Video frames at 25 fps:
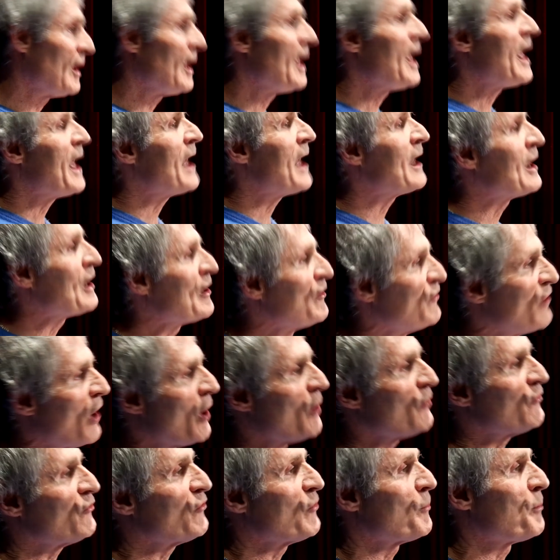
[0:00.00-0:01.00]
and indulge
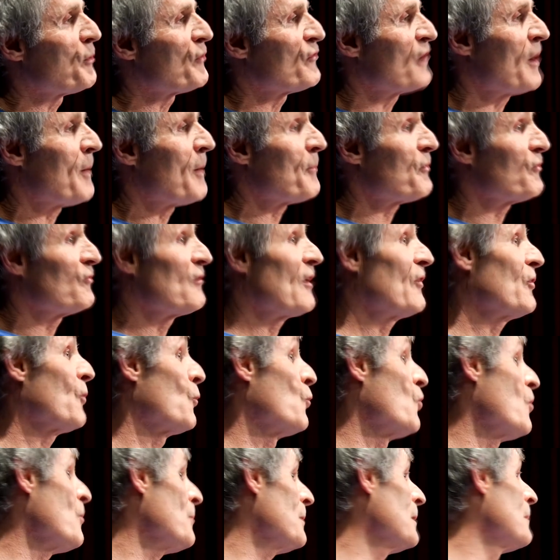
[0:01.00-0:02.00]
the presumption that the
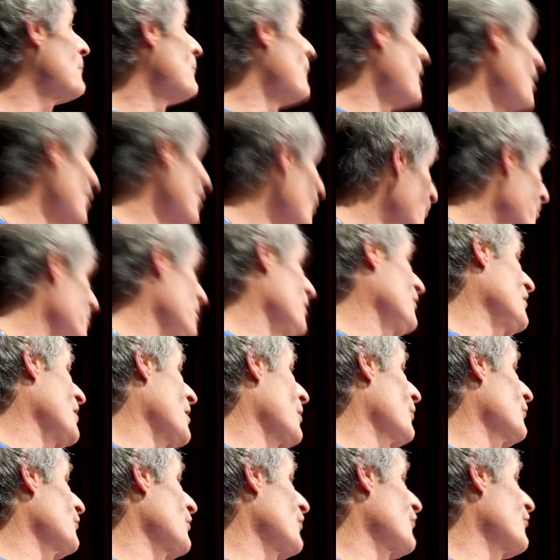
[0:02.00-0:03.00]
woman must be telling
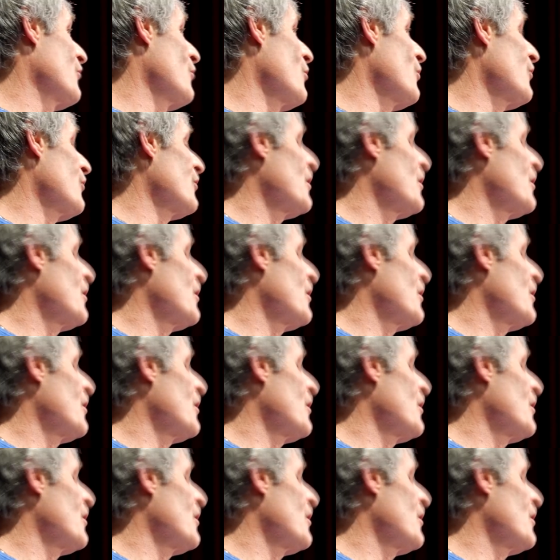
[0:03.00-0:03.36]
the truth.